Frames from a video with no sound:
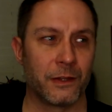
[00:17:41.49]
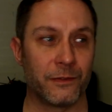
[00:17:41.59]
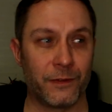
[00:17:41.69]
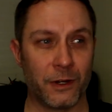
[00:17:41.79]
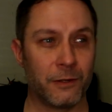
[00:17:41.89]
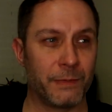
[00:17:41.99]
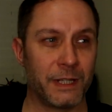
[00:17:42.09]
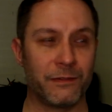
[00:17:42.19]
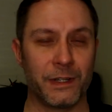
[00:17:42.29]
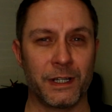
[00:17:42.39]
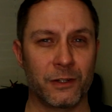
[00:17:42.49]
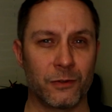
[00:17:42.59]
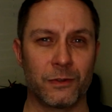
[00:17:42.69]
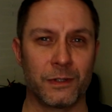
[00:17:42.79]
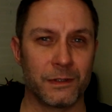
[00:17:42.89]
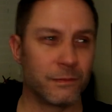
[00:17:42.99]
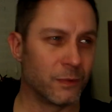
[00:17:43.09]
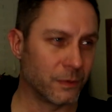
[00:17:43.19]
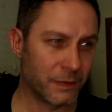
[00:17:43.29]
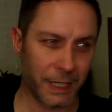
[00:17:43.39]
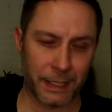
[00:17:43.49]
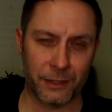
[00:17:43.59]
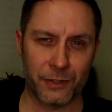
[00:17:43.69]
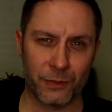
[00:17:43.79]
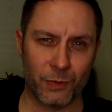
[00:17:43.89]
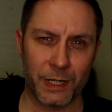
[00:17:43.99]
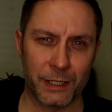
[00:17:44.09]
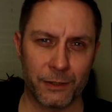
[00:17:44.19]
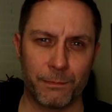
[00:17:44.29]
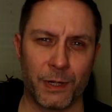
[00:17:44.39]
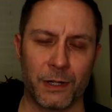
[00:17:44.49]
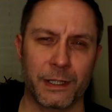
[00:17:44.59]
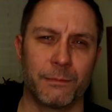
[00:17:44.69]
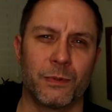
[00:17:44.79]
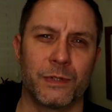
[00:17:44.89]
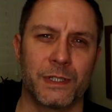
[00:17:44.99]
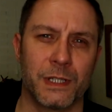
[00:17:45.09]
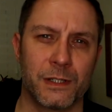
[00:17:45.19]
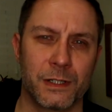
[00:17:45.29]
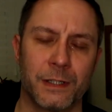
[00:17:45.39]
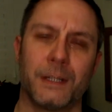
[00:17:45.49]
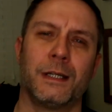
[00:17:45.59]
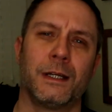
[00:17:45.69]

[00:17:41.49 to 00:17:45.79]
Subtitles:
the follow me vehicle that will take you to where your parking point is.